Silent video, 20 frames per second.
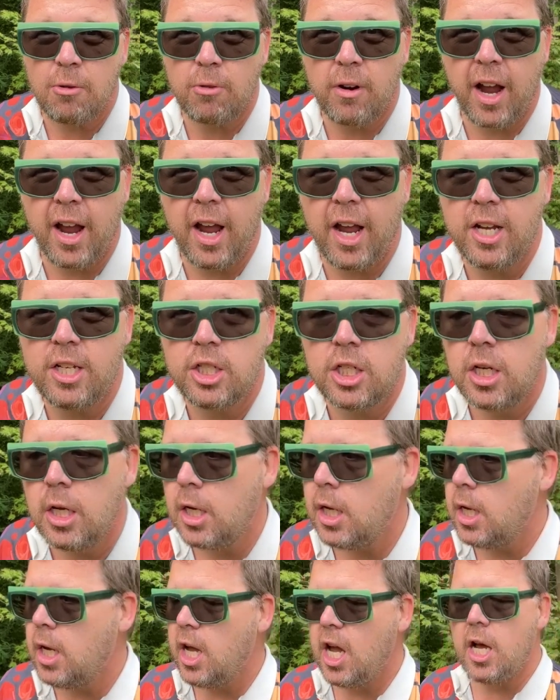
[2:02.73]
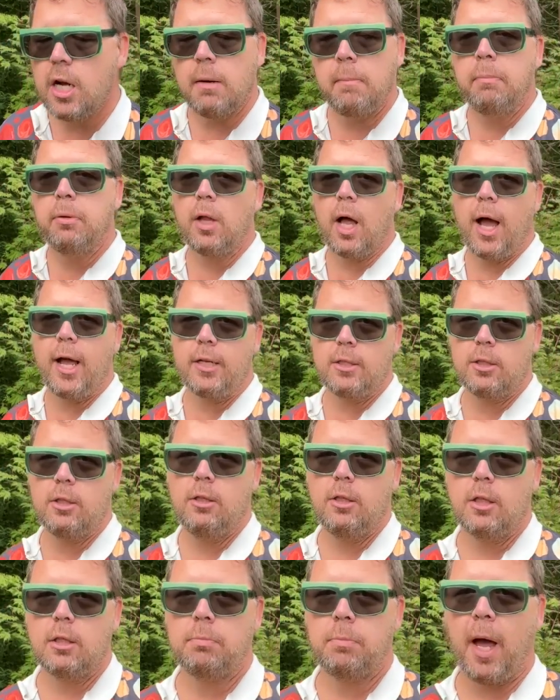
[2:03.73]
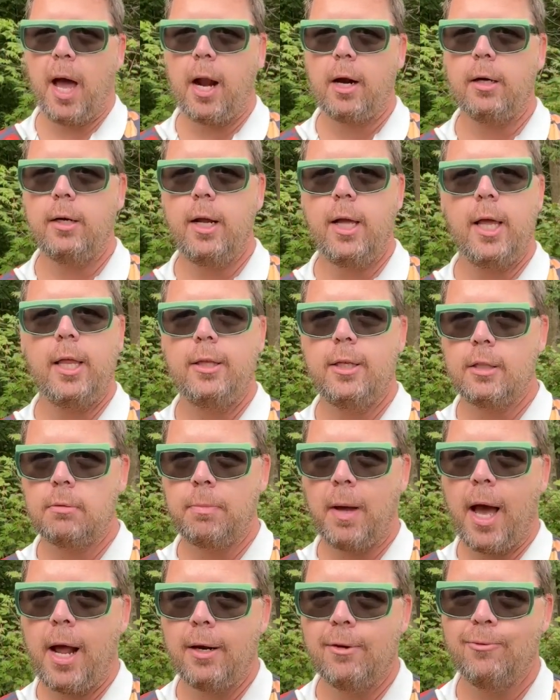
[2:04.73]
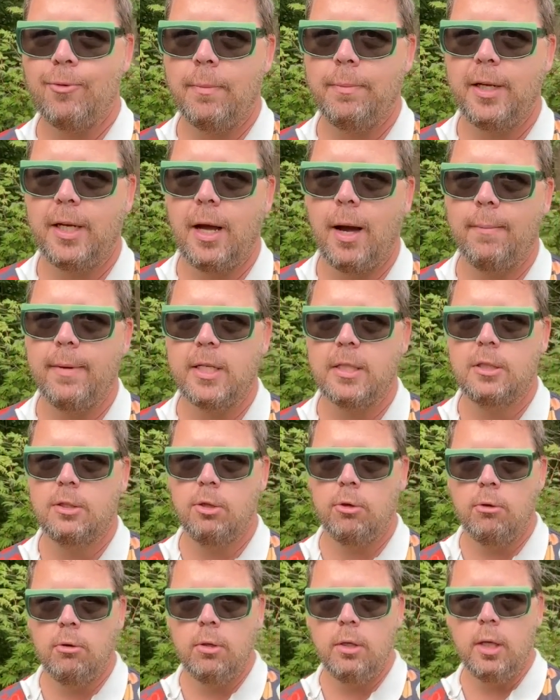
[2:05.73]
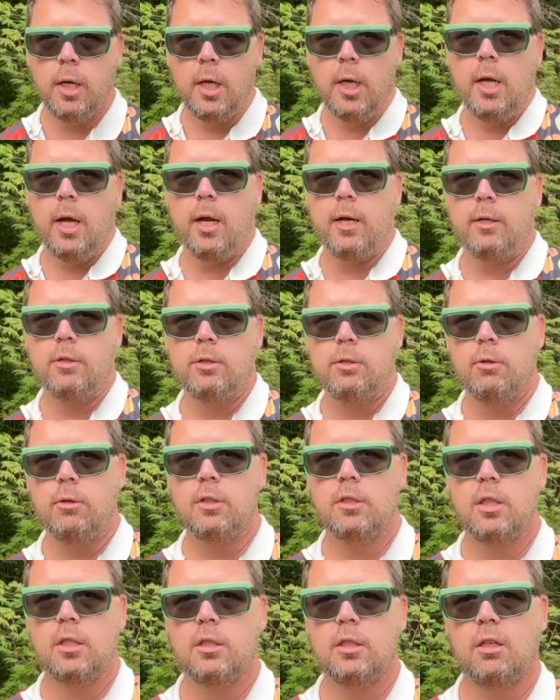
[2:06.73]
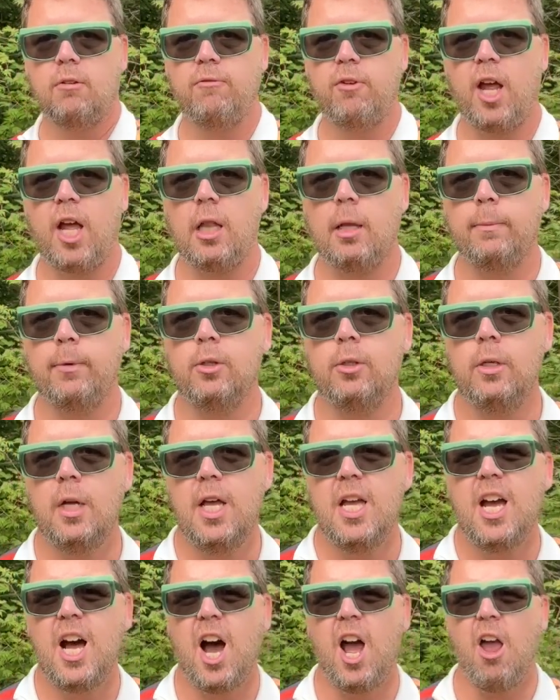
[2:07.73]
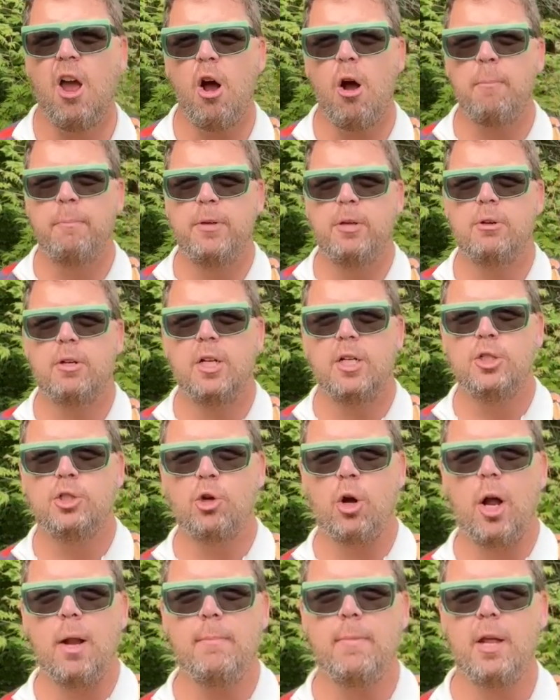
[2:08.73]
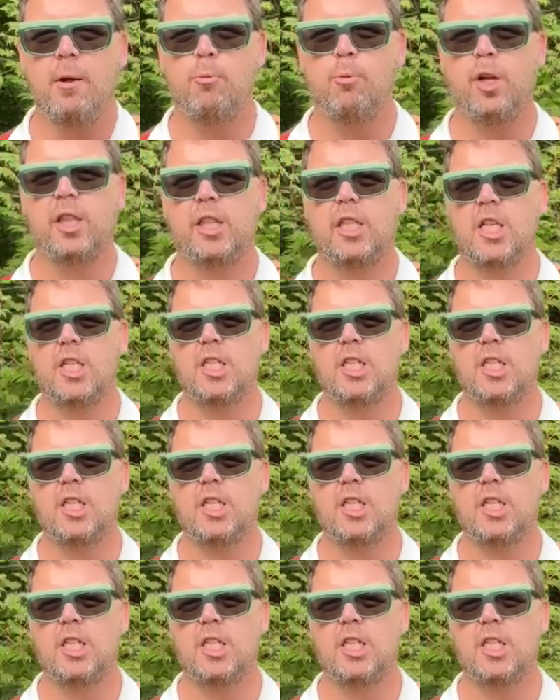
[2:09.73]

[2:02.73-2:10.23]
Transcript: rage and apply it to this pattern, and this pattern will be coming soon, and as soon as it's available, I hope you can join me with the